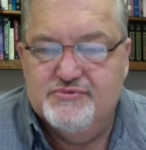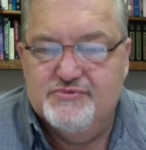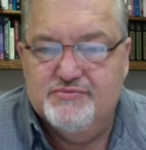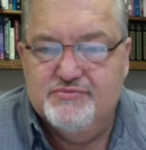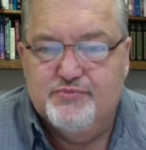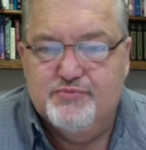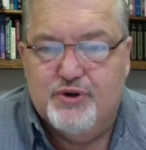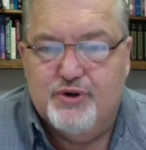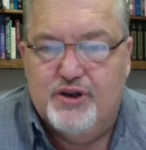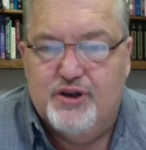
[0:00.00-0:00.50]

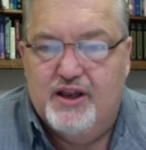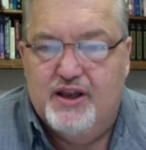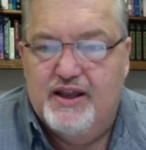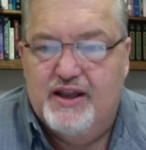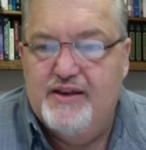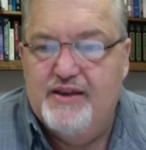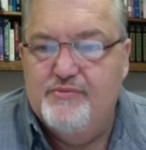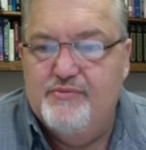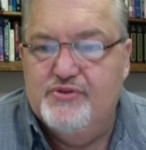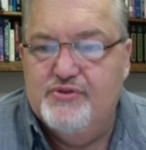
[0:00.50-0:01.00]

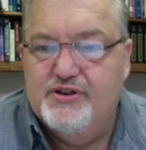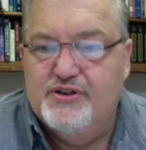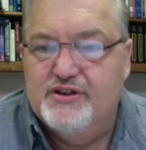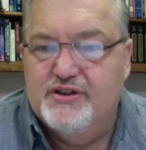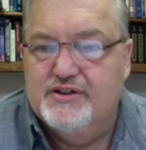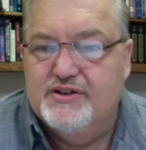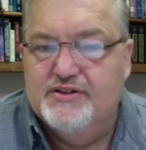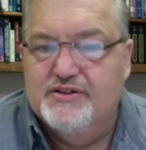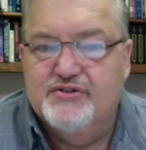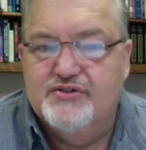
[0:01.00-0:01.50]
proclaims
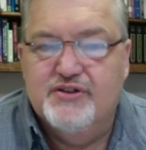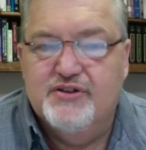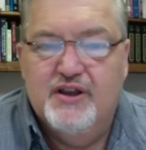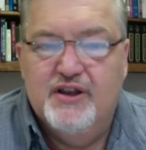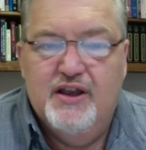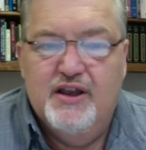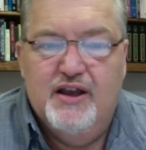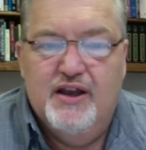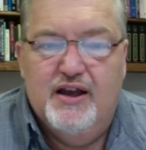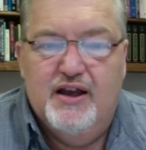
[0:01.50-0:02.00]
his
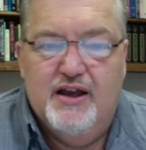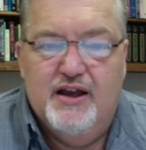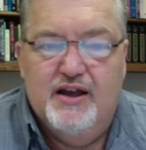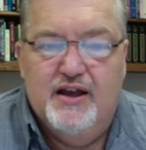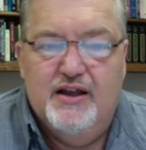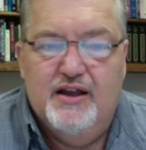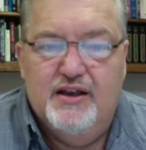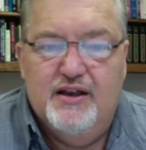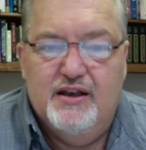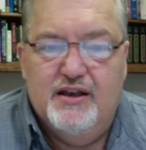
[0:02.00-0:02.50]

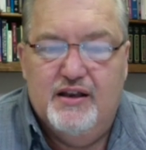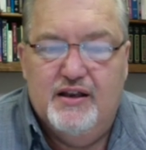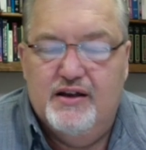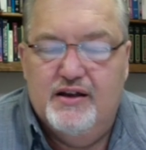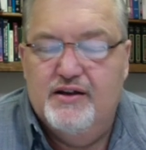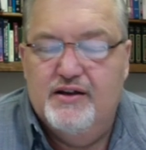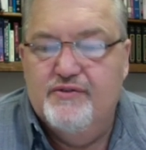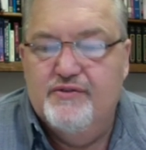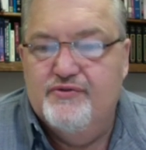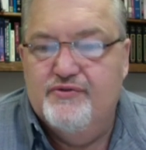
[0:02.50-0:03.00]

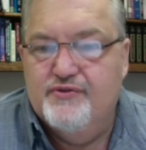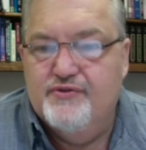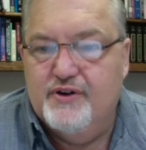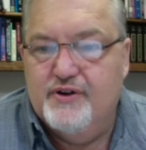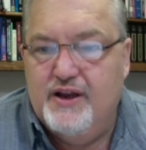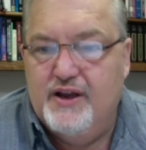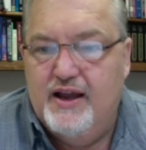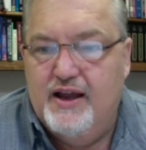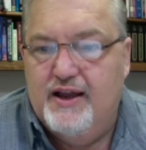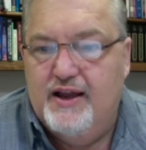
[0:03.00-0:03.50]
love for
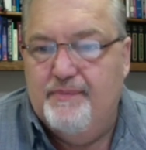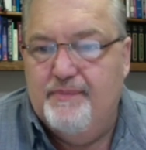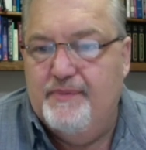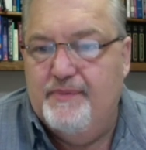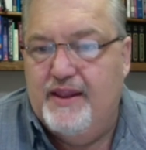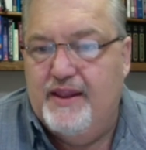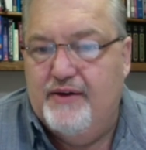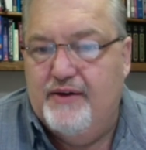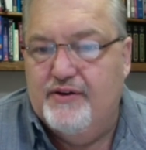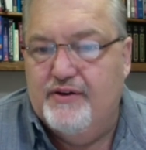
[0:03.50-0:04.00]
God.
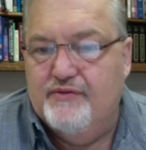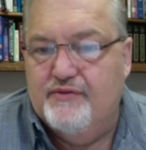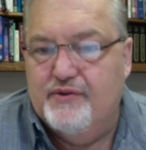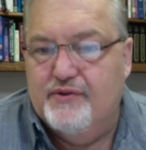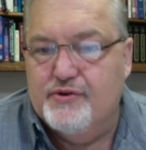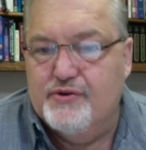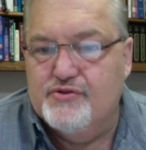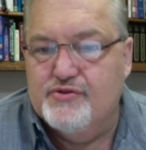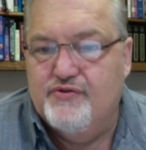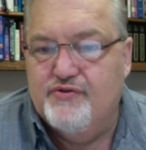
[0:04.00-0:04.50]
Now in
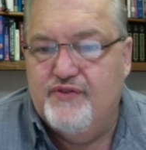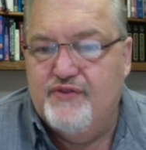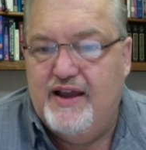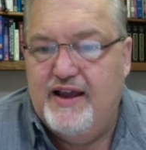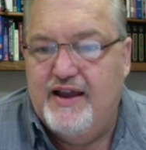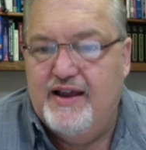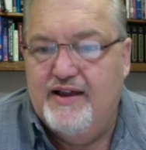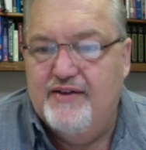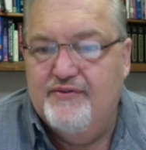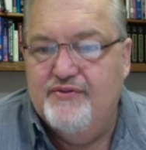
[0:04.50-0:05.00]
verse
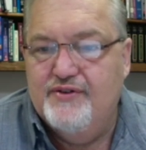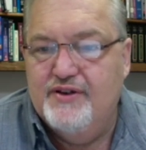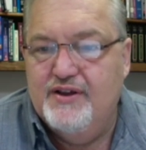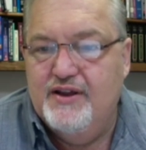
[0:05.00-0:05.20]
5,